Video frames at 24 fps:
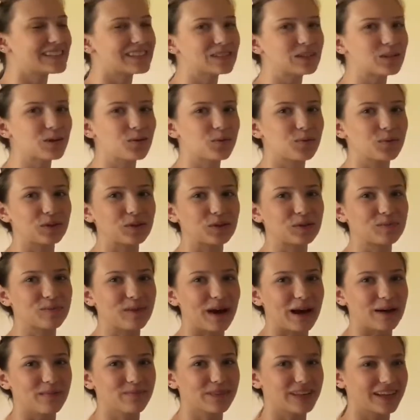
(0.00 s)
is a world
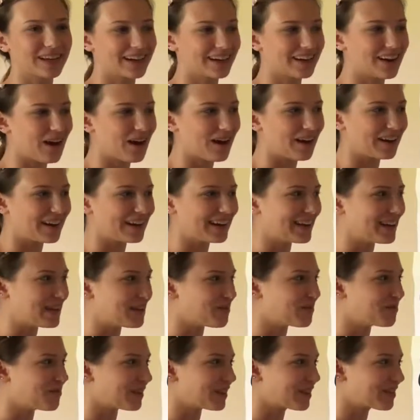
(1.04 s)
map that I got in
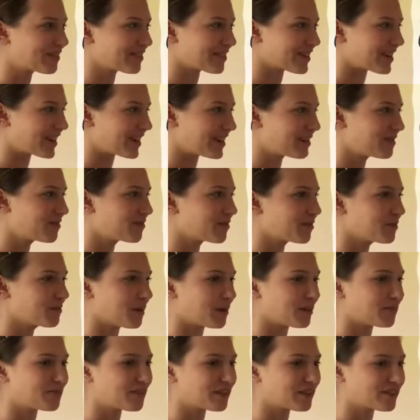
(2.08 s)
5th grade from my
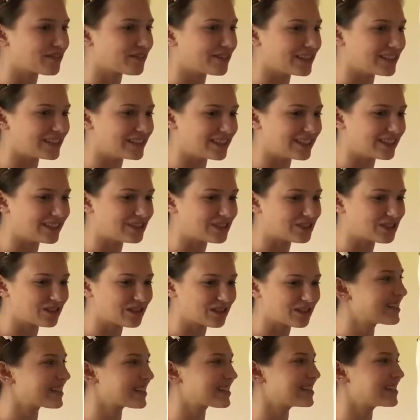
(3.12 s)
5th grade
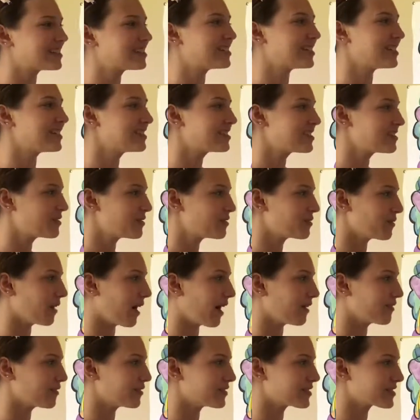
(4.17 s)
teacher because she used to do
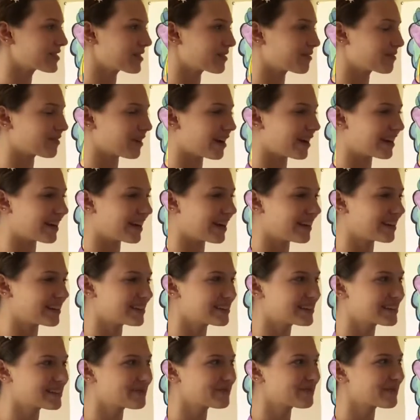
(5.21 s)
raffles on
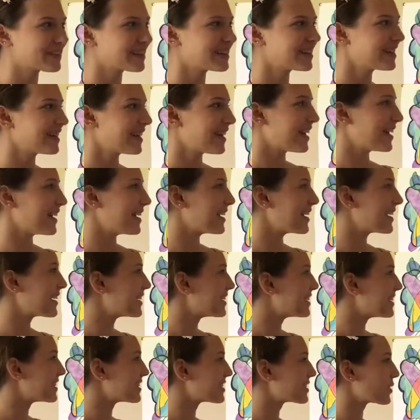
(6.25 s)
Fridays.
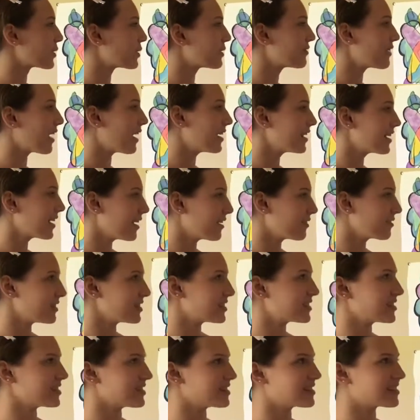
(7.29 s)
And so I've had it ever
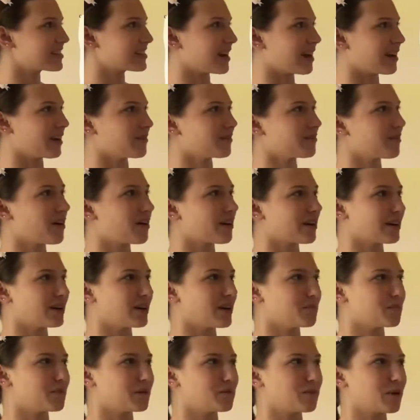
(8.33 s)
since, and I've hung it
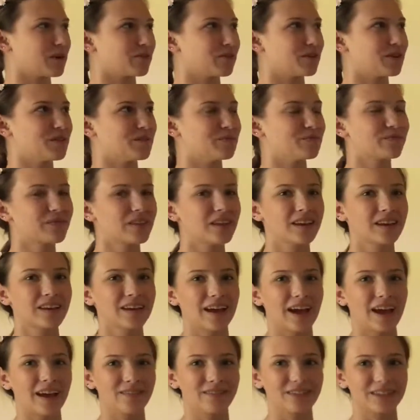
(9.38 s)
up in my room
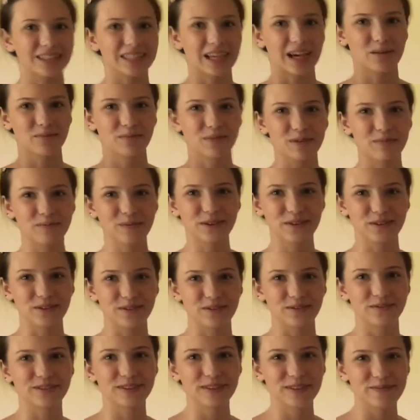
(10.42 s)
every time we
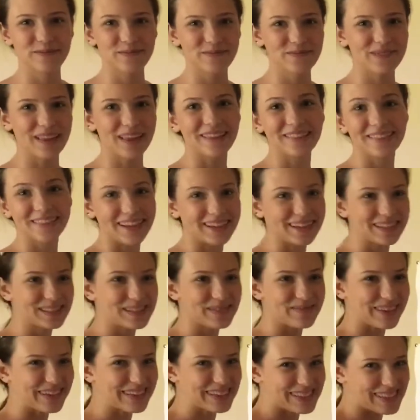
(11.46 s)
moved. Thanks,
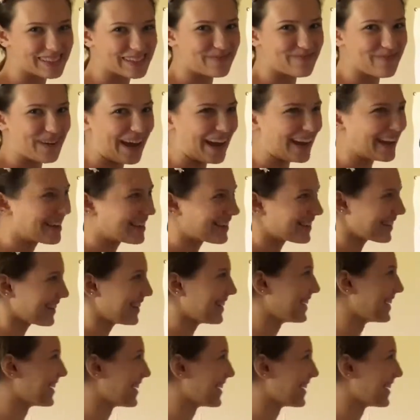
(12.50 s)
Mrs. Beck.